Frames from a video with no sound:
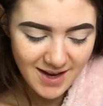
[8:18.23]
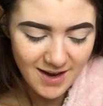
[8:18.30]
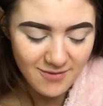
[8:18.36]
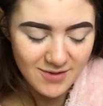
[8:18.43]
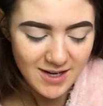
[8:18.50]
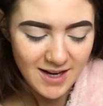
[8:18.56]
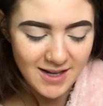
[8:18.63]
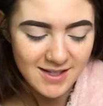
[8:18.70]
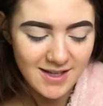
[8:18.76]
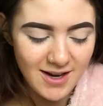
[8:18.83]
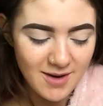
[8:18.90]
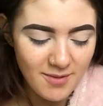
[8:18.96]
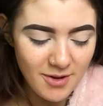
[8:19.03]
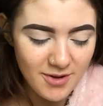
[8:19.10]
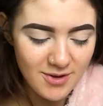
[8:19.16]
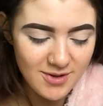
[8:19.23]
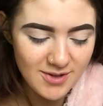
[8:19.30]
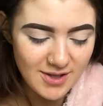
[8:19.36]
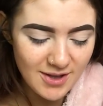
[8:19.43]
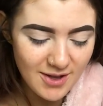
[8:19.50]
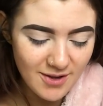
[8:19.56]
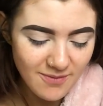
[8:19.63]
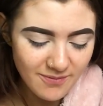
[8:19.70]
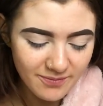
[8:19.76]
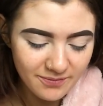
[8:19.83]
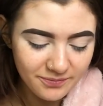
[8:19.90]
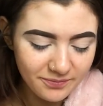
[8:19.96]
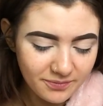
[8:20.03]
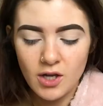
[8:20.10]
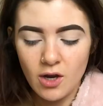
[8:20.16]
I'm dead excited about using them.
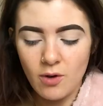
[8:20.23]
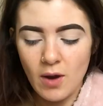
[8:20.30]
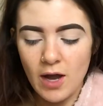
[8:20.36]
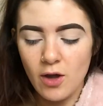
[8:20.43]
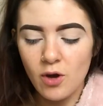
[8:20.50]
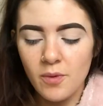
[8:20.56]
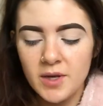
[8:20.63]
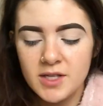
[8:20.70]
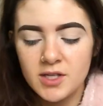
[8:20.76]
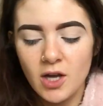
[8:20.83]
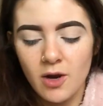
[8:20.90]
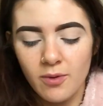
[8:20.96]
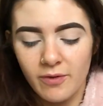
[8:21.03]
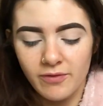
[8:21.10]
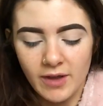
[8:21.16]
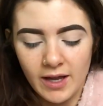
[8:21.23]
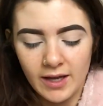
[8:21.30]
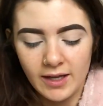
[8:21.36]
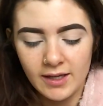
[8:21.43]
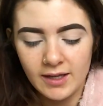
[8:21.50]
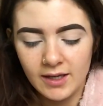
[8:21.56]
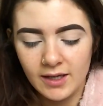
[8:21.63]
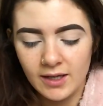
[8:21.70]
So I always go with like,